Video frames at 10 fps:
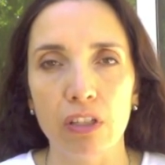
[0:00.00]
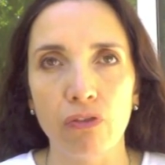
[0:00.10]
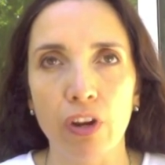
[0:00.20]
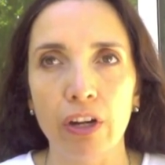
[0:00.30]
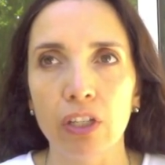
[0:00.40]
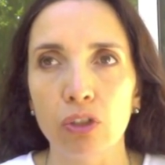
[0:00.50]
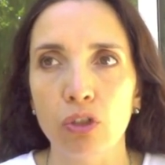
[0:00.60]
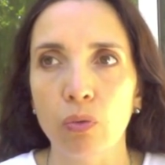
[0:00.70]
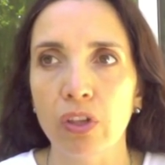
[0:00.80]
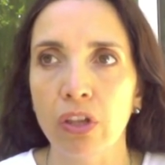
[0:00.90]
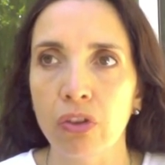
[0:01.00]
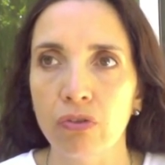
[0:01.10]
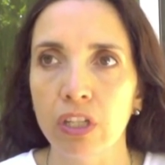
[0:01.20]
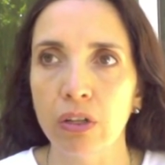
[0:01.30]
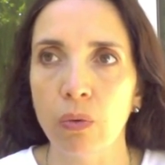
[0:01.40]
It's very to do with the
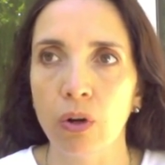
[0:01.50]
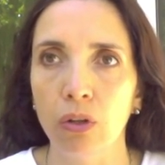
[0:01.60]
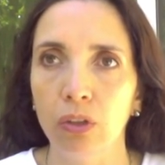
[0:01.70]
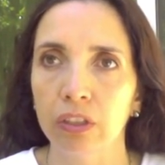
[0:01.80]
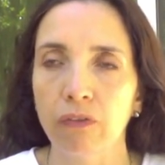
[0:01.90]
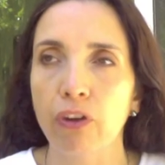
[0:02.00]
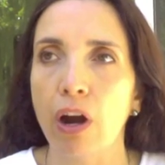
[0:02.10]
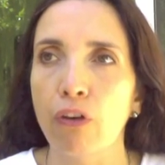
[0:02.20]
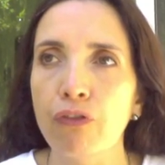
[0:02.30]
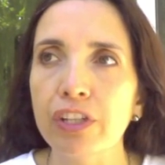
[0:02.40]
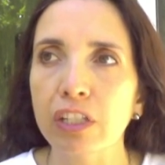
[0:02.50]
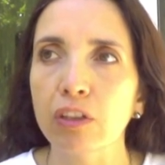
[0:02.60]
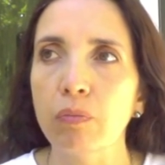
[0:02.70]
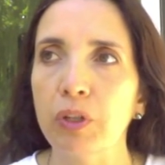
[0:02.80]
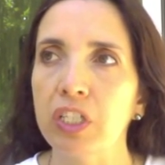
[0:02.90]
three D world, our
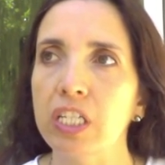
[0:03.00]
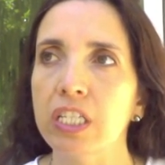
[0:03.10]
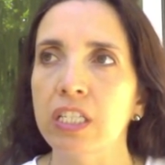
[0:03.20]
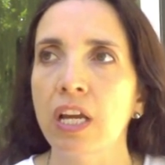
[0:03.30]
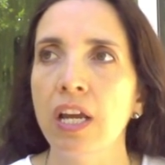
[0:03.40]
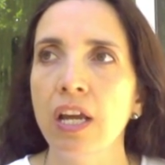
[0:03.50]
physical bodies,